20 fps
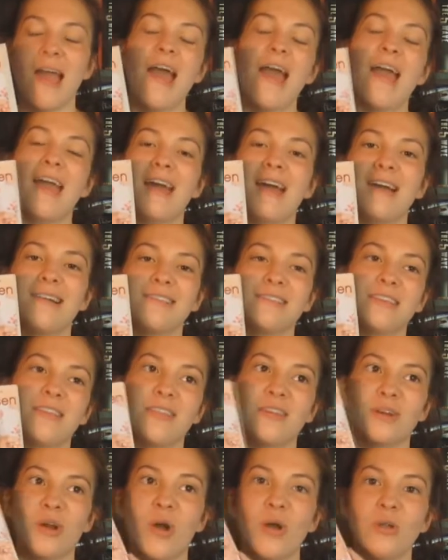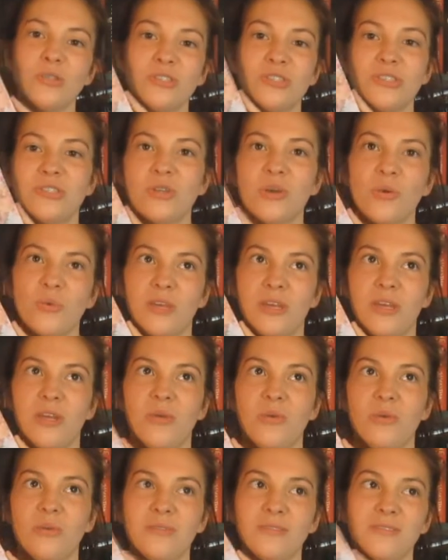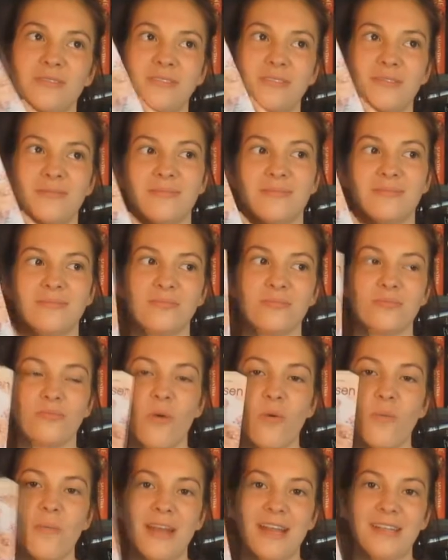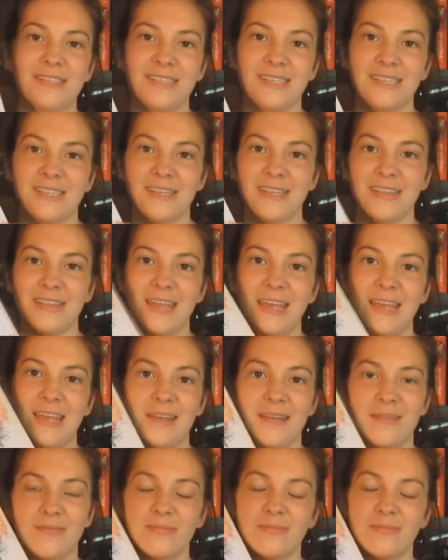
and they're all just so cute and romantic, and they